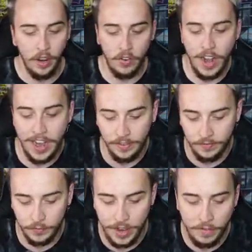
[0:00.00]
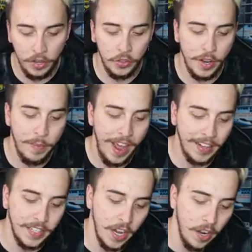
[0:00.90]
All right, we have our three
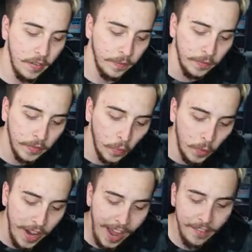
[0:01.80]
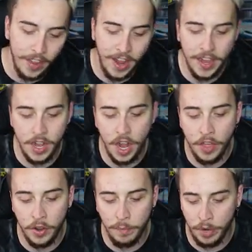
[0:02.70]
packs here. We have
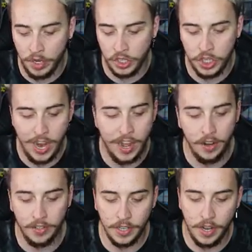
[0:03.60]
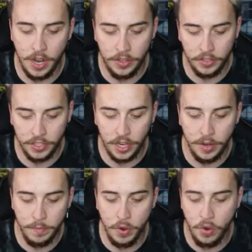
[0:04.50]
another Burning Shadows, another Sun
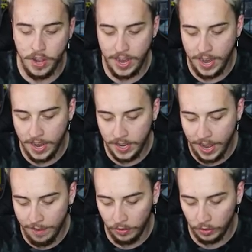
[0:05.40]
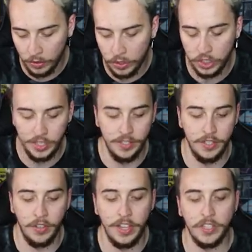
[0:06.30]
and Moon, and an Evolution.
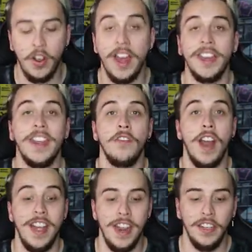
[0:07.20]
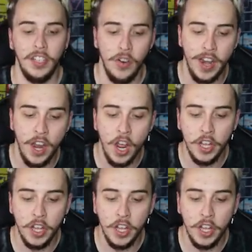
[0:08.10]
So let's go ahead and get right into it.